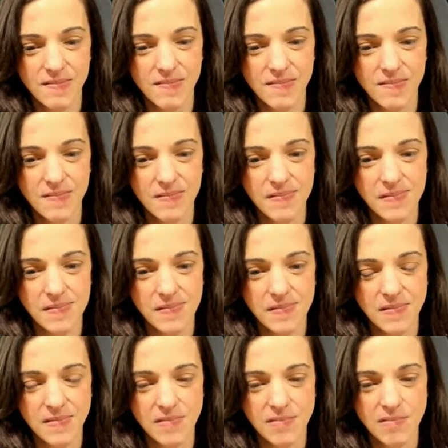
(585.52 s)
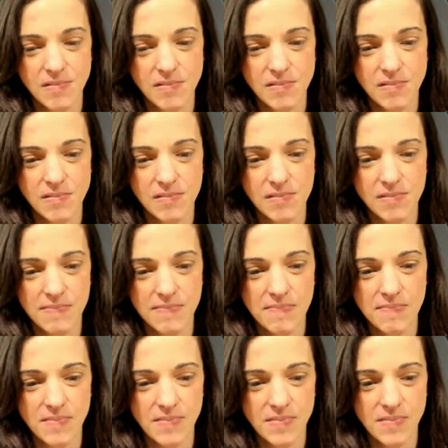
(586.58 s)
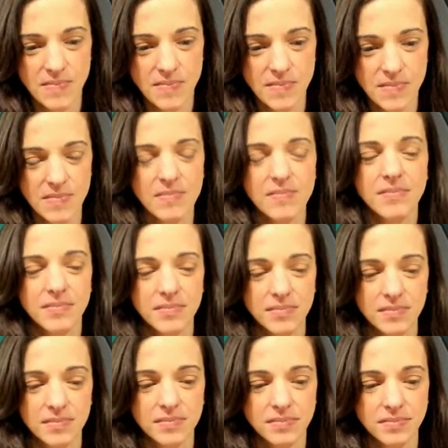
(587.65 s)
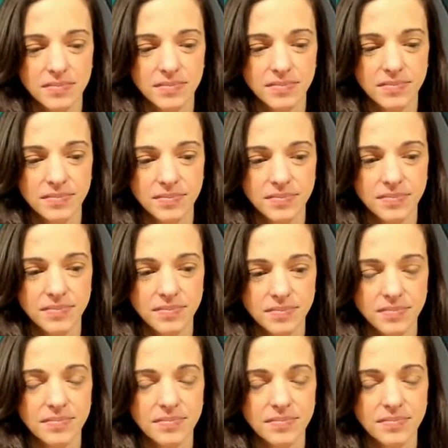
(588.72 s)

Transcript: (silent)